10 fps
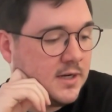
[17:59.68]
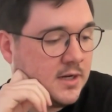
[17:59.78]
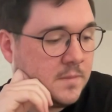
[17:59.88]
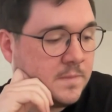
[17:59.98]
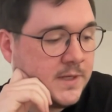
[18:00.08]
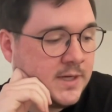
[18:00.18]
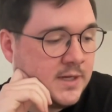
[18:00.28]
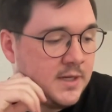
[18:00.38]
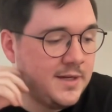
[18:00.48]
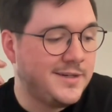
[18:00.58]

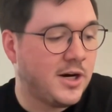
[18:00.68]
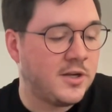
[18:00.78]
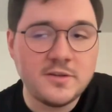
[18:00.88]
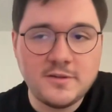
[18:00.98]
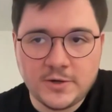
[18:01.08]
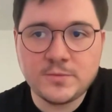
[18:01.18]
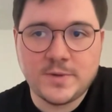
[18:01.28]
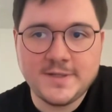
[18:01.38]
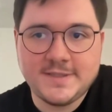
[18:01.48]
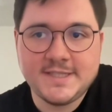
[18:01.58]
On the long
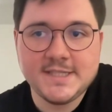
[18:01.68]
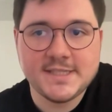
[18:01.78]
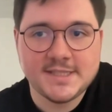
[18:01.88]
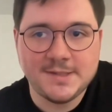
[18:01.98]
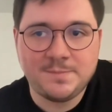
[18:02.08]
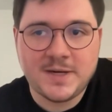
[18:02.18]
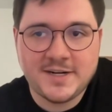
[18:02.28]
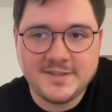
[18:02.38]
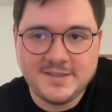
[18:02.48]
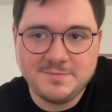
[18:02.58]
run, this is a
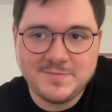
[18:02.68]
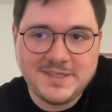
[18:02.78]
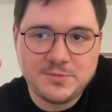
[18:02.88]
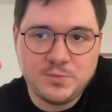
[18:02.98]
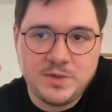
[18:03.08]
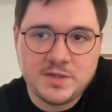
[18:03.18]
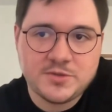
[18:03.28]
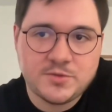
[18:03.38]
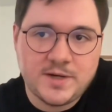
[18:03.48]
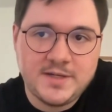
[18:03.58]
paradigm that we're
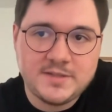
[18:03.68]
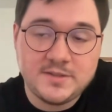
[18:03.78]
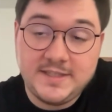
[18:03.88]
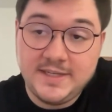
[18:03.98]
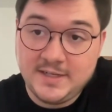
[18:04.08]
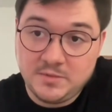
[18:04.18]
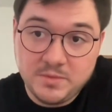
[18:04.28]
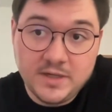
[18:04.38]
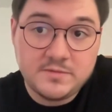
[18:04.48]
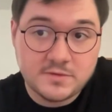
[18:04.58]
trying to get
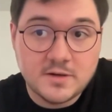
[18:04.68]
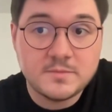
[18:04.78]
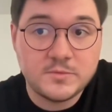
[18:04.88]
away from.